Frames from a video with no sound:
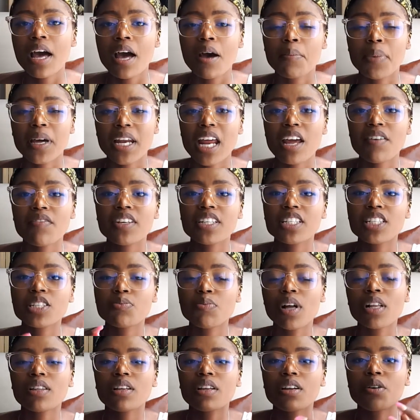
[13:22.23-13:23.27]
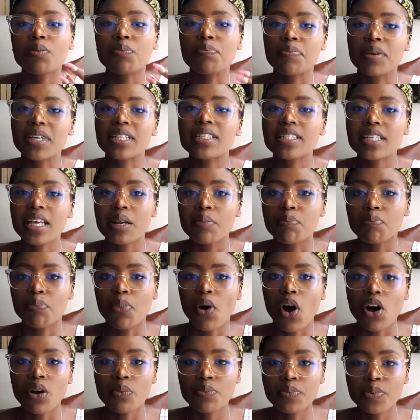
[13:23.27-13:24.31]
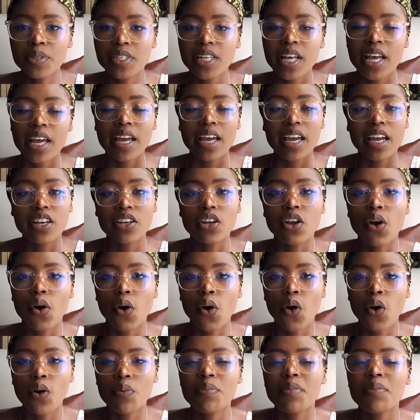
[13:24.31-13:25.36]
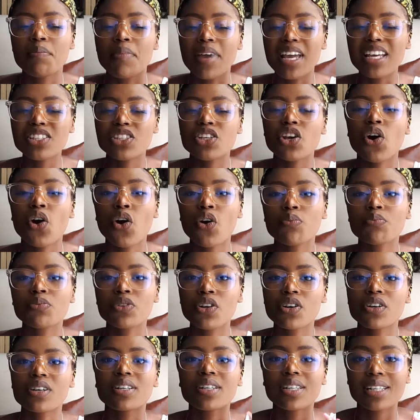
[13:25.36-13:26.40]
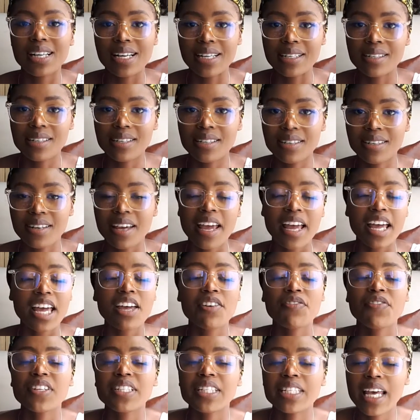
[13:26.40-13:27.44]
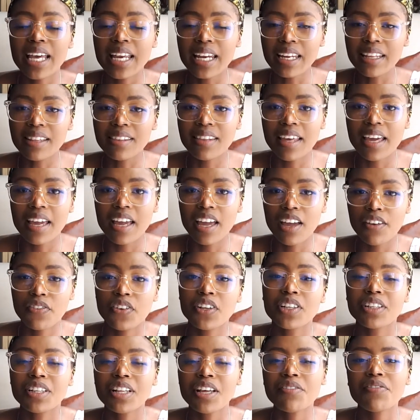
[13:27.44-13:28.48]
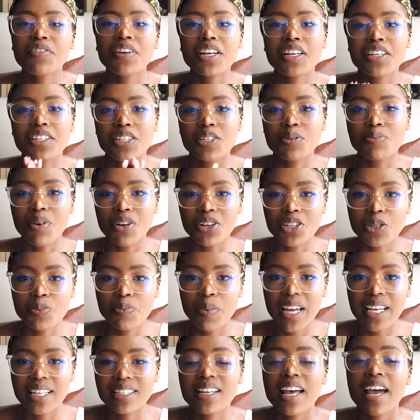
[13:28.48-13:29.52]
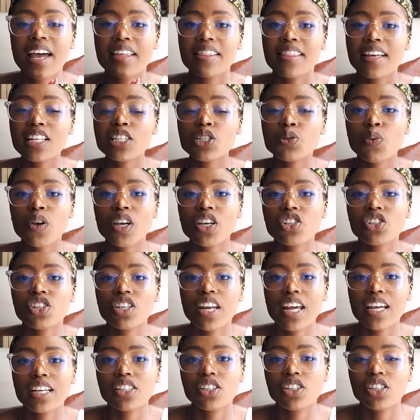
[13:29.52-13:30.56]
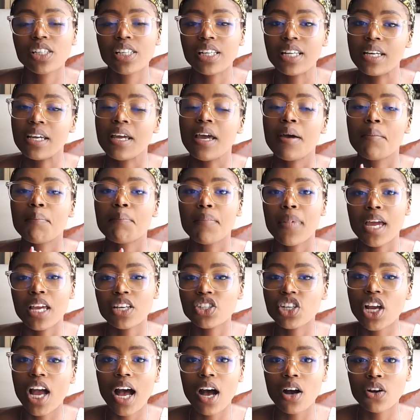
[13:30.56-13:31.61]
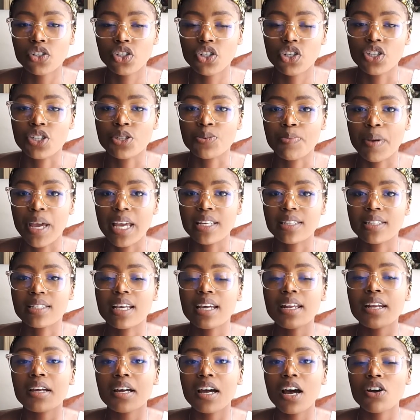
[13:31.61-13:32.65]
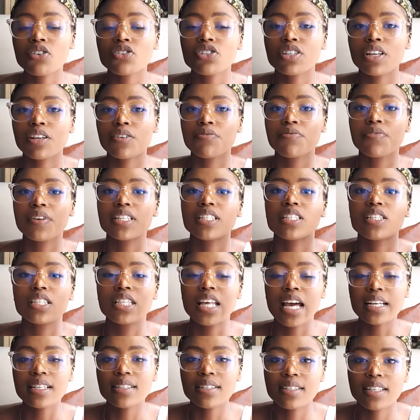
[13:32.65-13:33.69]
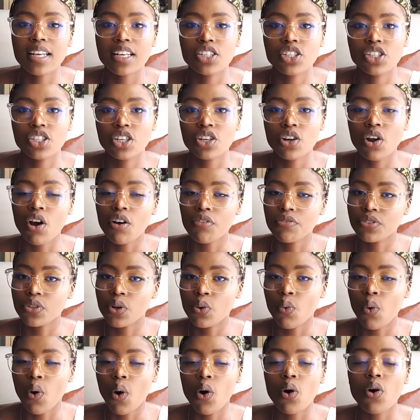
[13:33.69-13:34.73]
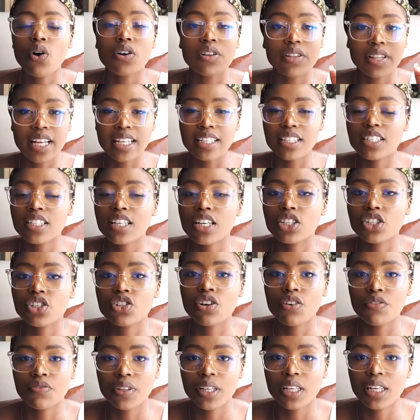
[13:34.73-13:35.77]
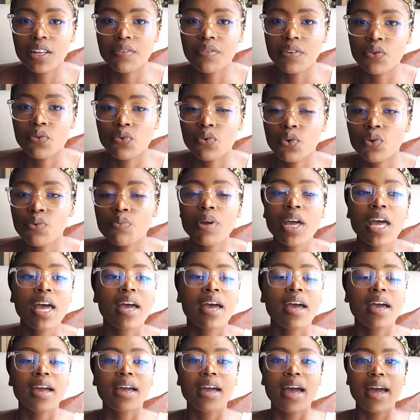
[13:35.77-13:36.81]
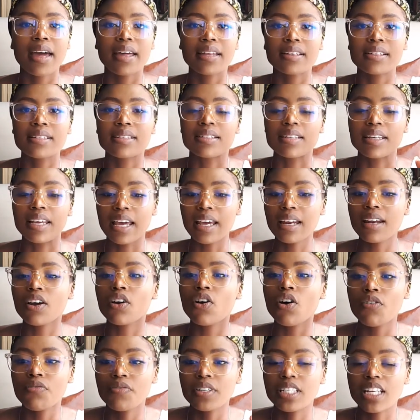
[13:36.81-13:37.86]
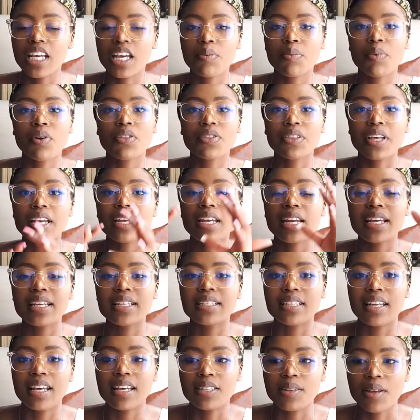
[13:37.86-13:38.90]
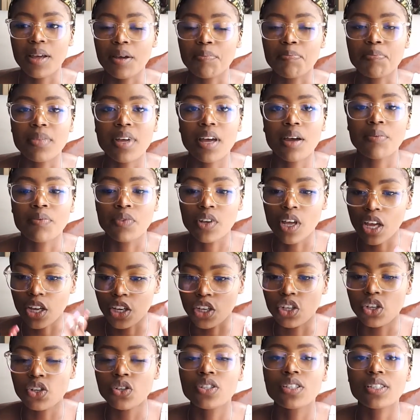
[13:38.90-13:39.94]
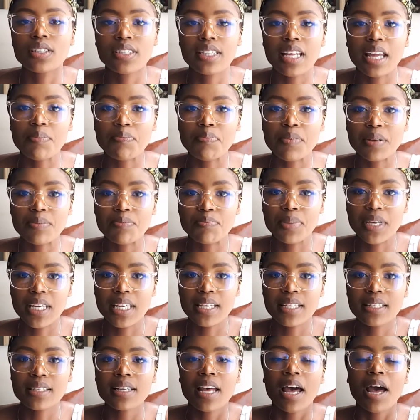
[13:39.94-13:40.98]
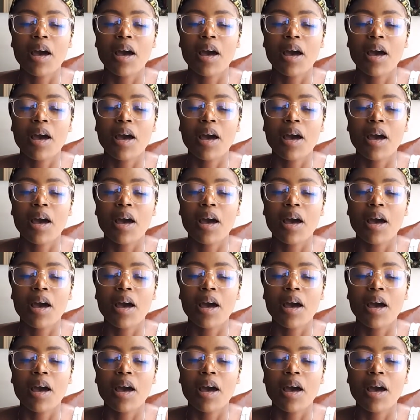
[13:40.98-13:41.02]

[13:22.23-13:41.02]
But having small little bits and bobs in your home makes your home look cluttered. If it's anything, if you live in a small space, that's where you should actually measure out your space, get a couch that fits that section of the wall or that section of the living room, and get a coffee table that is a huge statement piece.